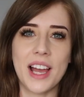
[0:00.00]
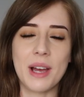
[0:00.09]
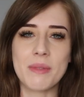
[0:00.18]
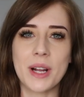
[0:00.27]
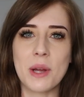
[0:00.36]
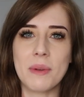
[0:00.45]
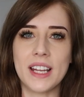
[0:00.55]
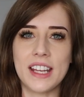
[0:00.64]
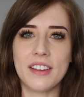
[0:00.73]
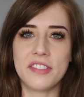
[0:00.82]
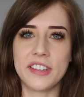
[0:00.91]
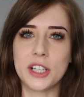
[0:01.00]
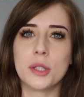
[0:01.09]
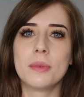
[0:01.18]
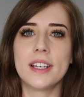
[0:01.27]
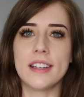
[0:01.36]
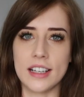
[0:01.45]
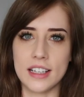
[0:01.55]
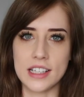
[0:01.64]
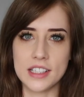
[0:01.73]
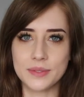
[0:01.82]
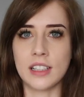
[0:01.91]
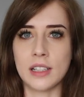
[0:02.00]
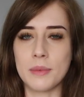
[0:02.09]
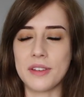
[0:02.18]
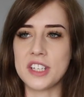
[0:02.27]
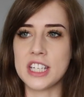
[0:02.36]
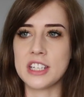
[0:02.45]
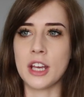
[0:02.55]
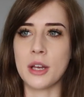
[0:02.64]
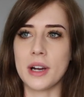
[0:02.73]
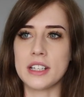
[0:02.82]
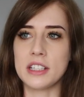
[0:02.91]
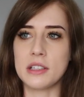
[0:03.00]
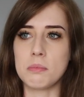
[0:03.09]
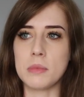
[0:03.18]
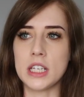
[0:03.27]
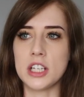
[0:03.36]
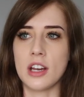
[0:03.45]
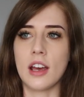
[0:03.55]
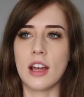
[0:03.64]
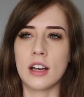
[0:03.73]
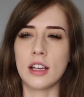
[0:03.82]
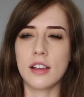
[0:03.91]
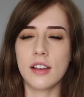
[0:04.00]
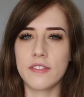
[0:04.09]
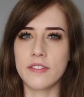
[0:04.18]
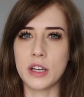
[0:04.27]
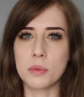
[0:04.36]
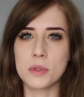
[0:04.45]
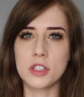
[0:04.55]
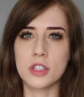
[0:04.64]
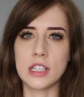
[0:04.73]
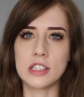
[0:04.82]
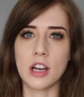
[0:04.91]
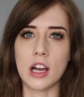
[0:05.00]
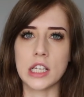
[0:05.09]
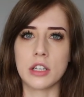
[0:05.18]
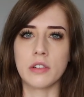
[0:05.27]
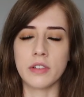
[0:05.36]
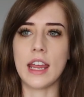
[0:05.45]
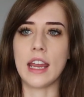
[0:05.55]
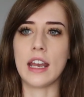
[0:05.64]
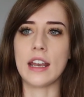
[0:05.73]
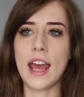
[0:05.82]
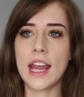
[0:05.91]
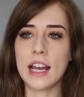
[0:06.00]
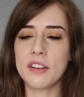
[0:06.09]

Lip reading: I'm a complete film nerd. If you didn't know, I did media and like film studies kind of in A